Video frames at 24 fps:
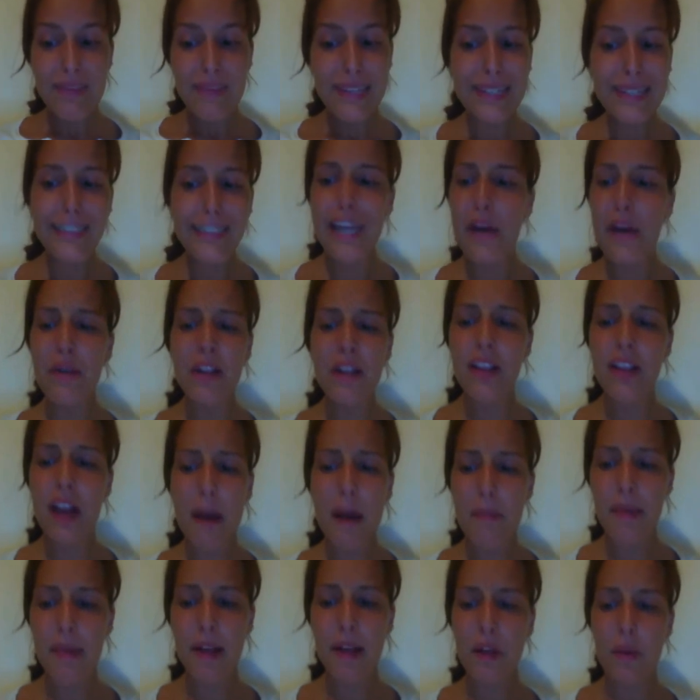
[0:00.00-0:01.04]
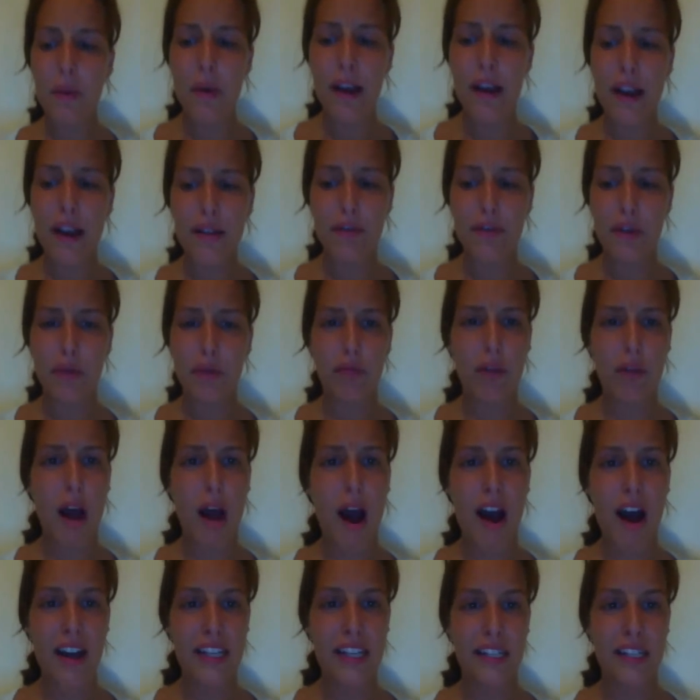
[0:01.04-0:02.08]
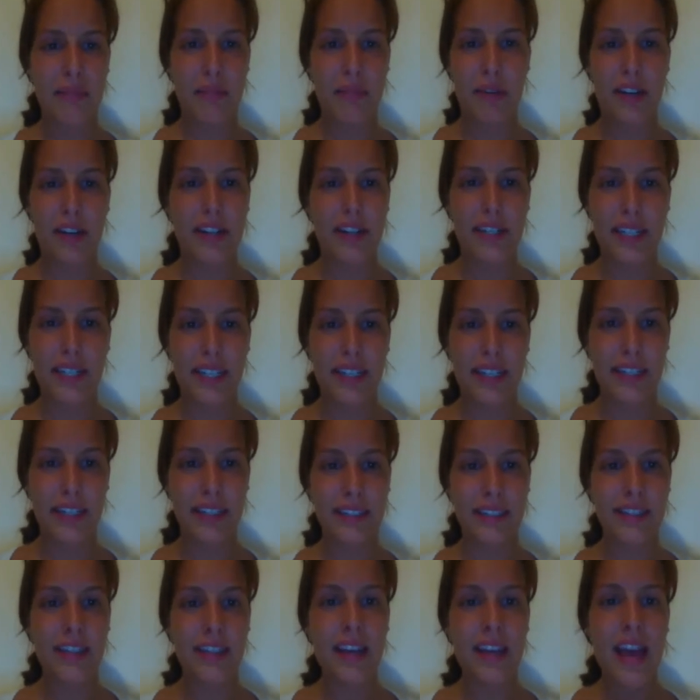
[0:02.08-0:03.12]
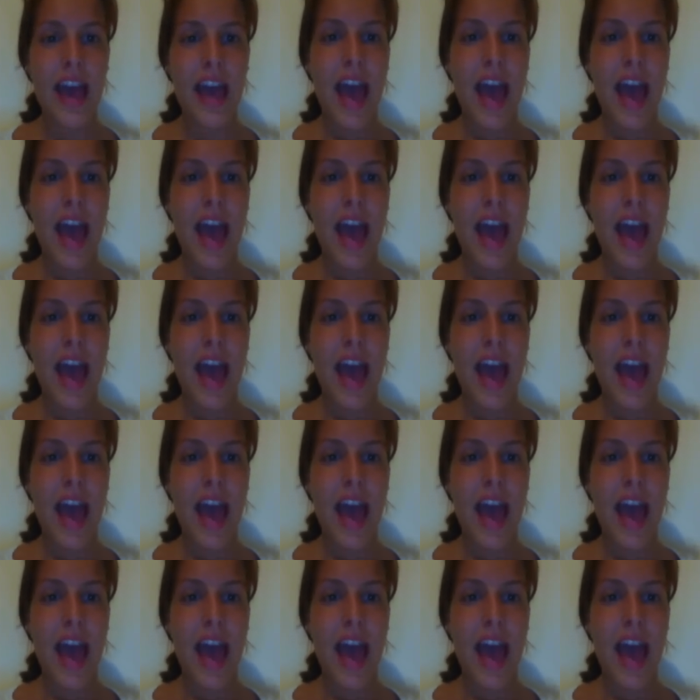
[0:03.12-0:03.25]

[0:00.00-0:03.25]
downhill, uphill, whatever, rocks, bridges,